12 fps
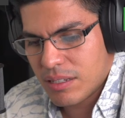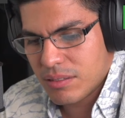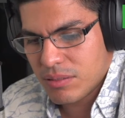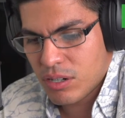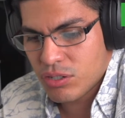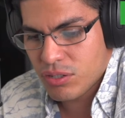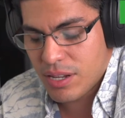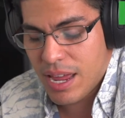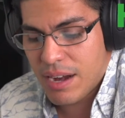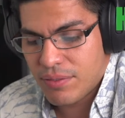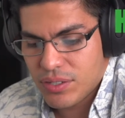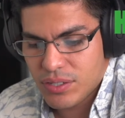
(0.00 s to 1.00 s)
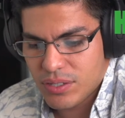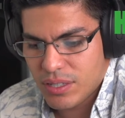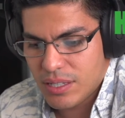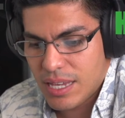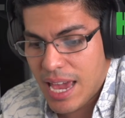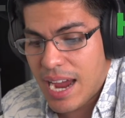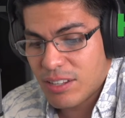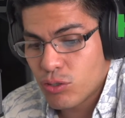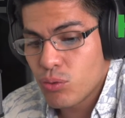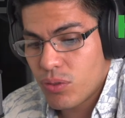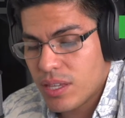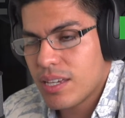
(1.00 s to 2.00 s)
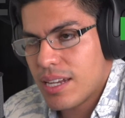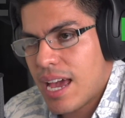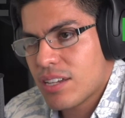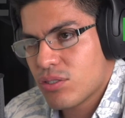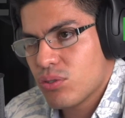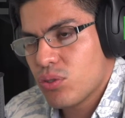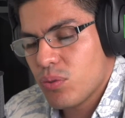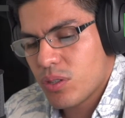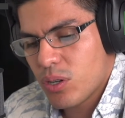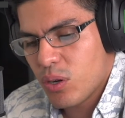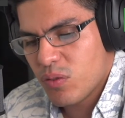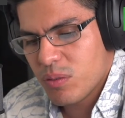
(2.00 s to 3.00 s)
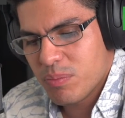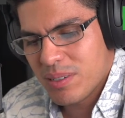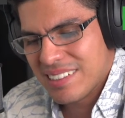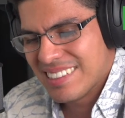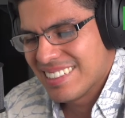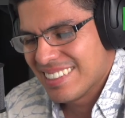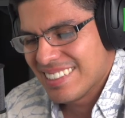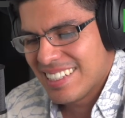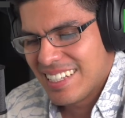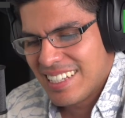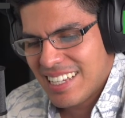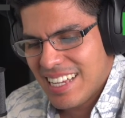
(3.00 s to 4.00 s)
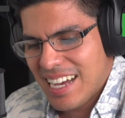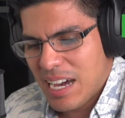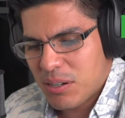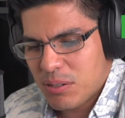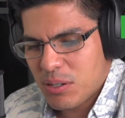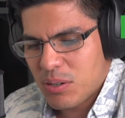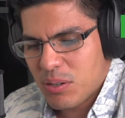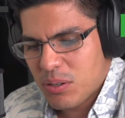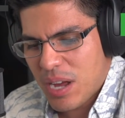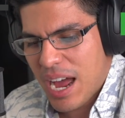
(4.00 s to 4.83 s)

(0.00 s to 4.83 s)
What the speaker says: larger than average, then I do think it has to do with COVID, but I don't know.